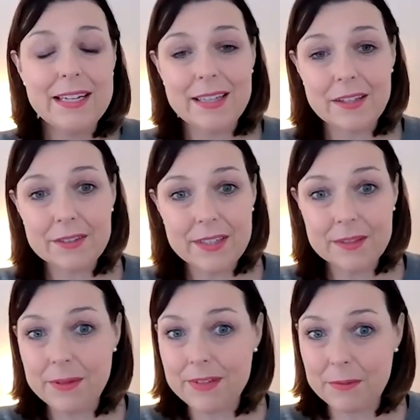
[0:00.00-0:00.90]
The other
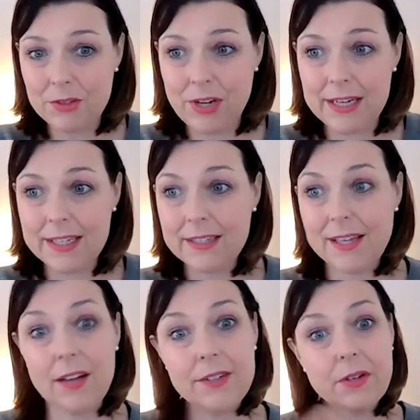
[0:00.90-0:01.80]
thing with tracking is
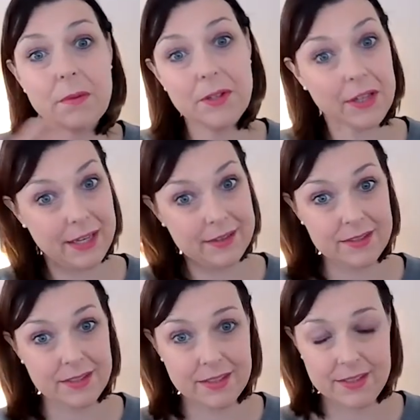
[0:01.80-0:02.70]
how do you communicate
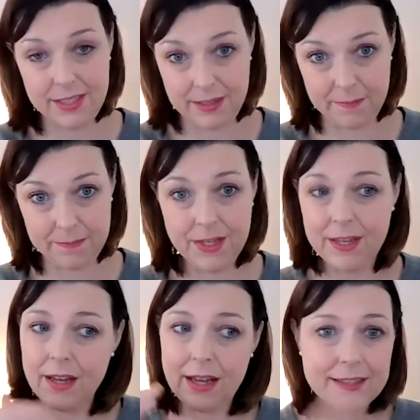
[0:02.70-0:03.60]
this to the team?
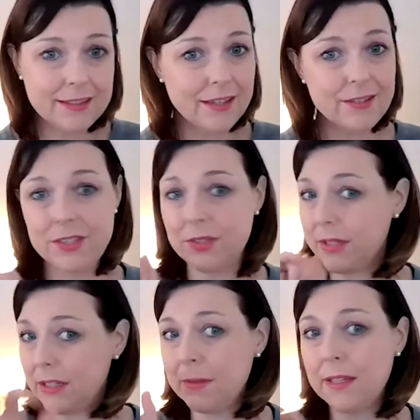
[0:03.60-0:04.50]
I can guarantee you
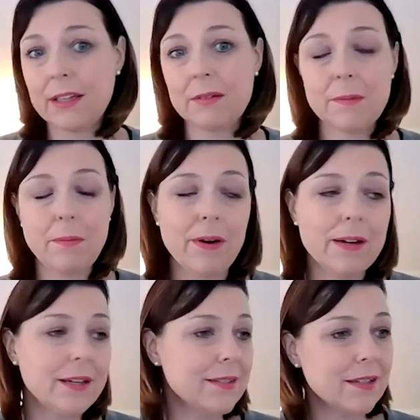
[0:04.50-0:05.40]
emailing a
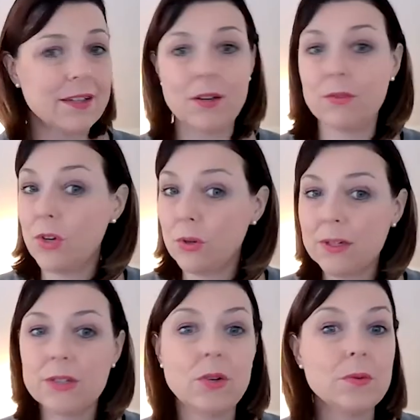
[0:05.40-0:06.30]
report is going to go
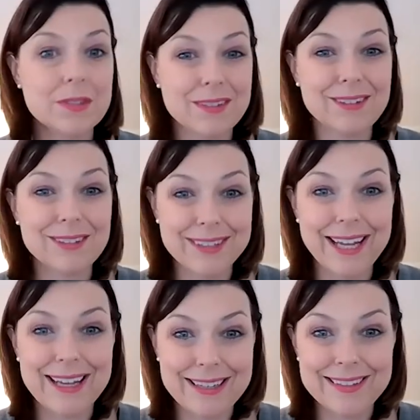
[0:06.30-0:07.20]
nowhere. No one's going to look
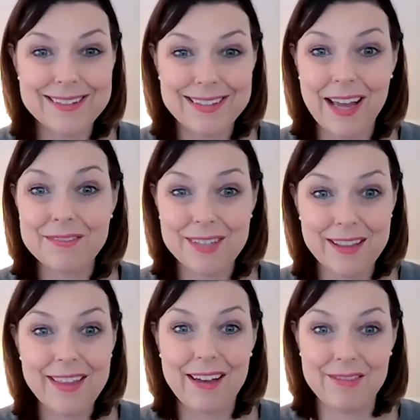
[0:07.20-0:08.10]
at it. I've
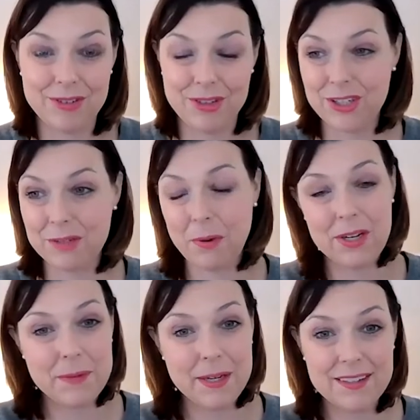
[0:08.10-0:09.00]
done that for a good
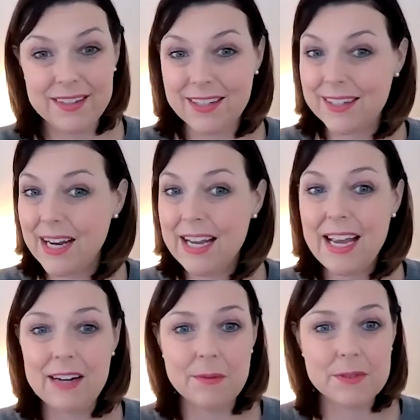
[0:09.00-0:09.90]
part of my career.
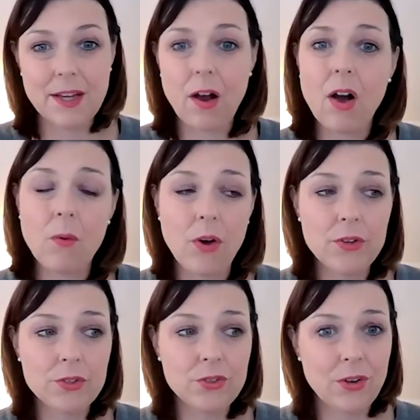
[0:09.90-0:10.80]
Everyone's like, oh, well, I
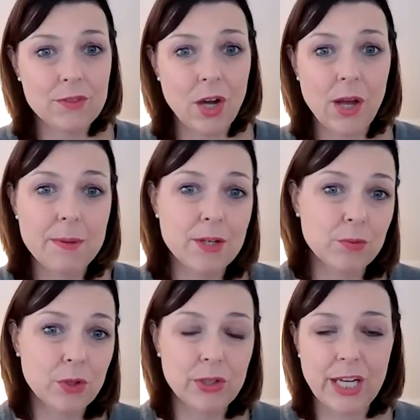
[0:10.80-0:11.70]
just didn't have time. I didn't
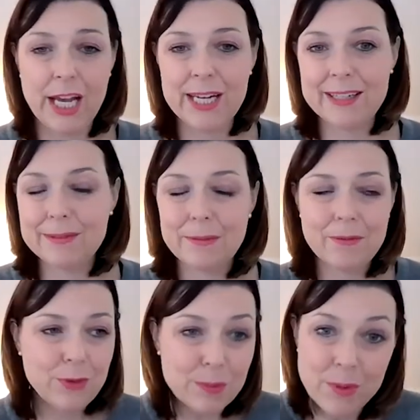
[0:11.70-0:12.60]
really look at it.
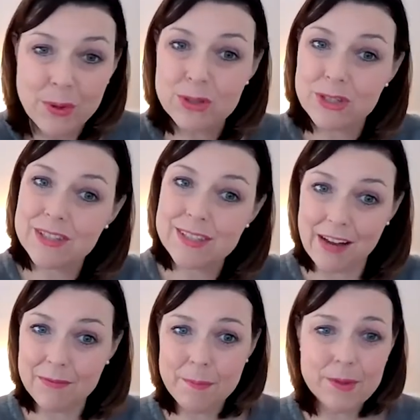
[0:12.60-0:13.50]
For most
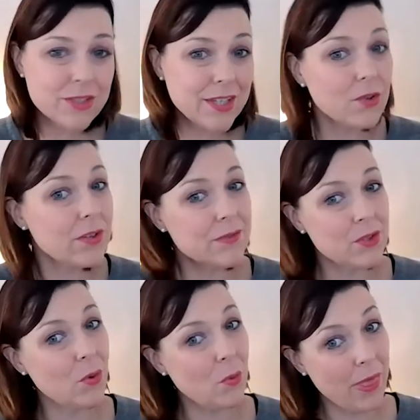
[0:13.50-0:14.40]
staff members, they don't even
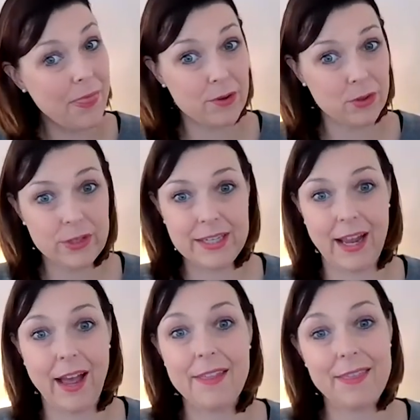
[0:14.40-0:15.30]
know what they're looking
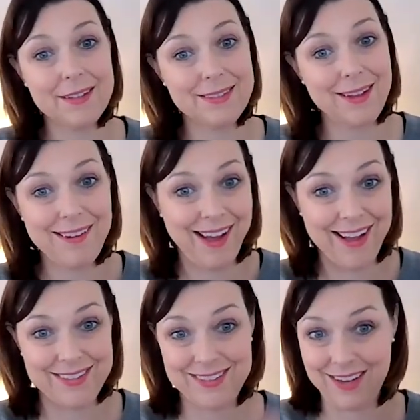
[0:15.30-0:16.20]
at. And that's on
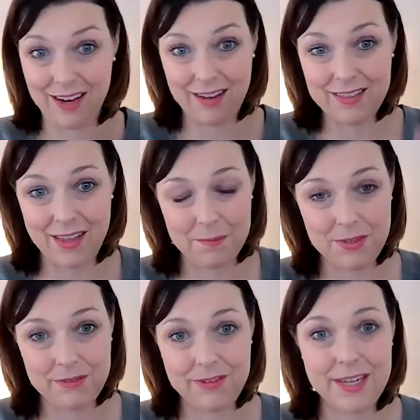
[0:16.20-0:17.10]
us, not on them
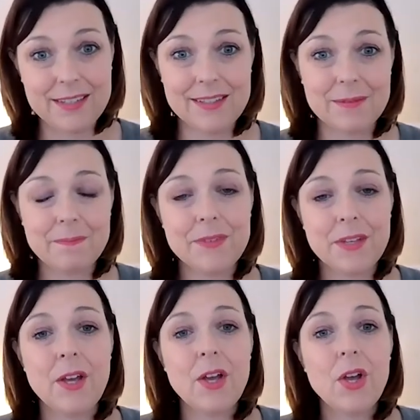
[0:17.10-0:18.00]
to fix.
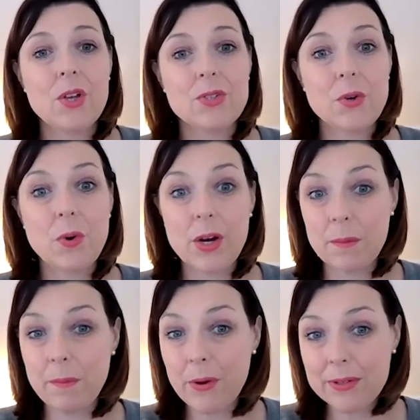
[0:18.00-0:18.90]
So a
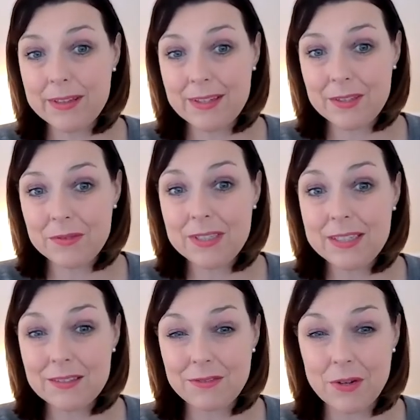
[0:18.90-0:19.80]
component that you
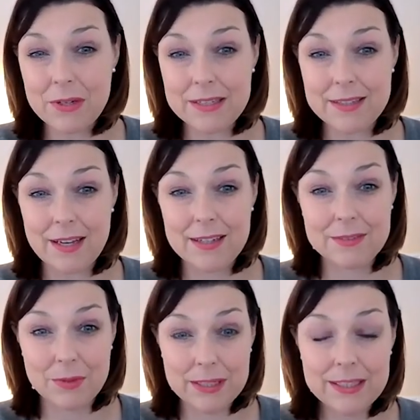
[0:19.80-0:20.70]
need to focus
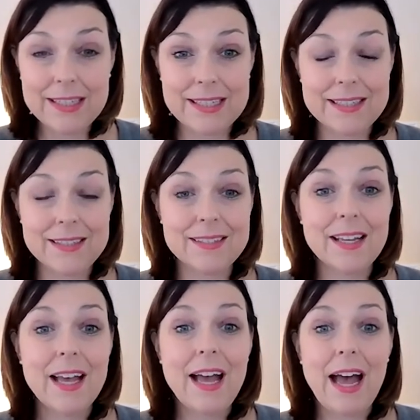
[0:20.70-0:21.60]
on really is,
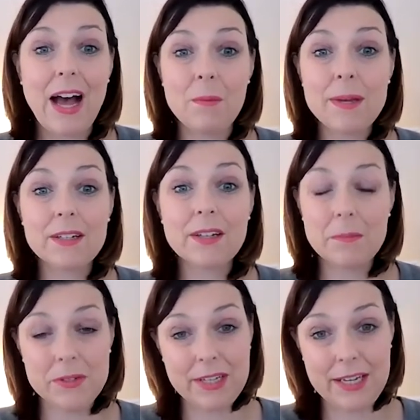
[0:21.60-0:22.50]
how am I going to
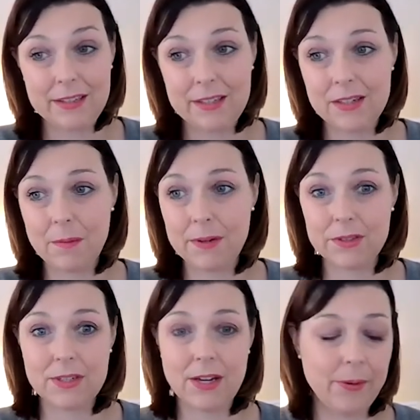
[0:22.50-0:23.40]
communicate these
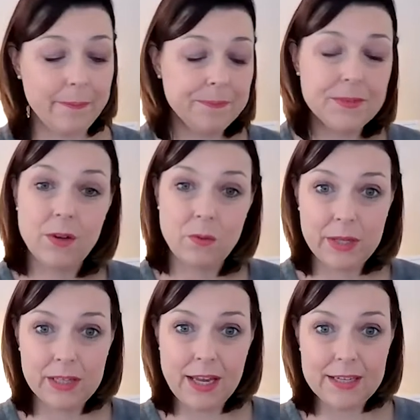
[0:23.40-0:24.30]
numbers? Now,
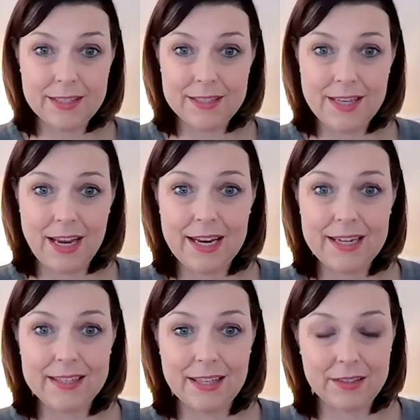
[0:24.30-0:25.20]
we like to
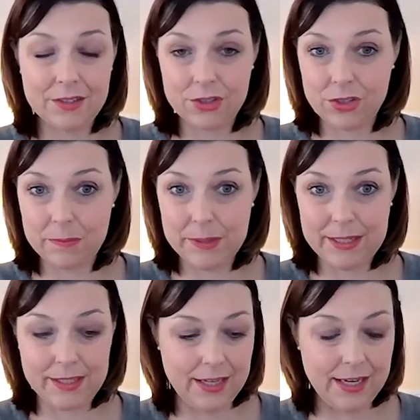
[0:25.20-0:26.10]
say that there should
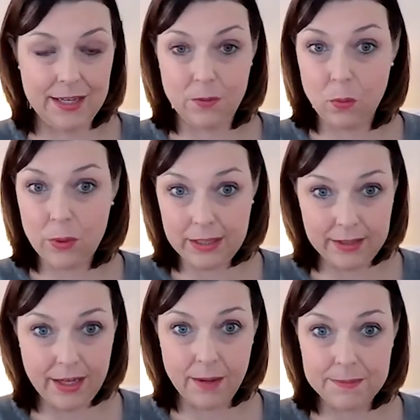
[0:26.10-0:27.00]
be a
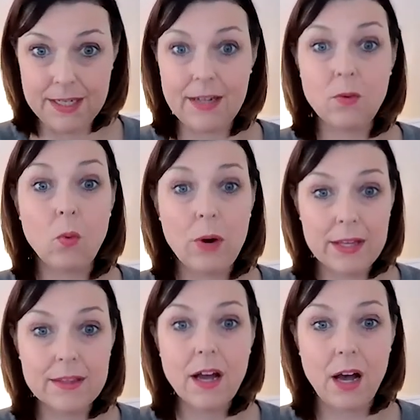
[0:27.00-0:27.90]
weekly update
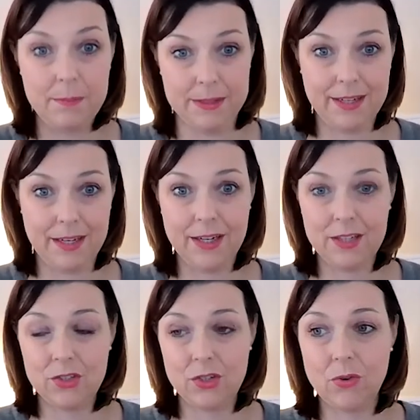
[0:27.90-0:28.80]
with commentary.
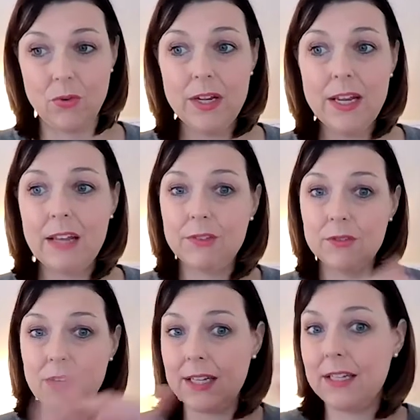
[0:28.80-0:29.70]
So if
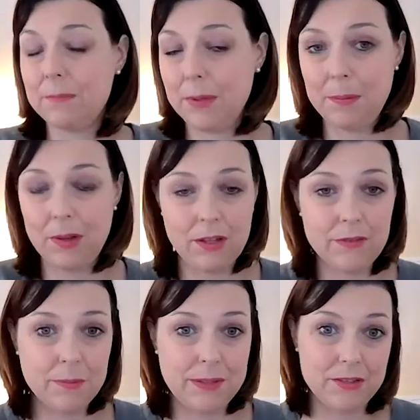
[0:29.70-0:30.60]
you've got people all
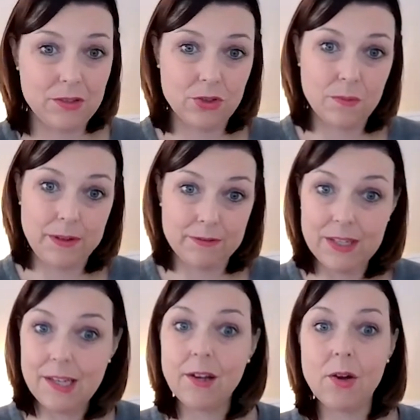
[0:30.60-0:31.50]
over the place, there should be a
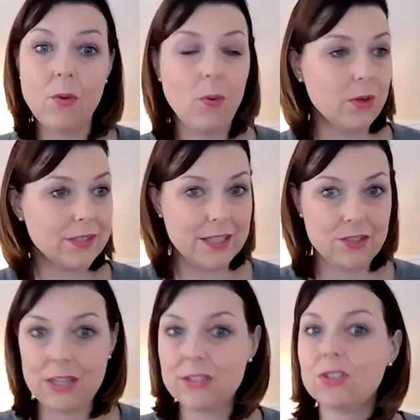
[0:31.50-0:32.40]
video or
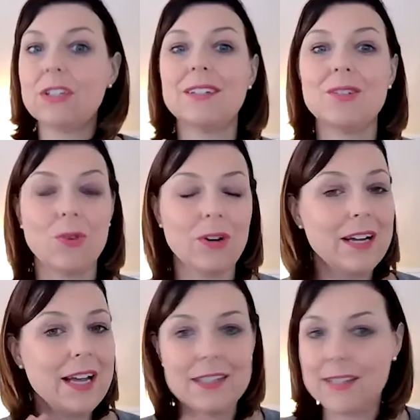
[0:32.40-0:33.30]
digestion or
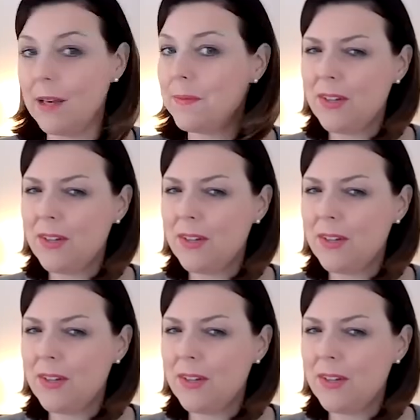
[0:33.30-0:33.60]
tips.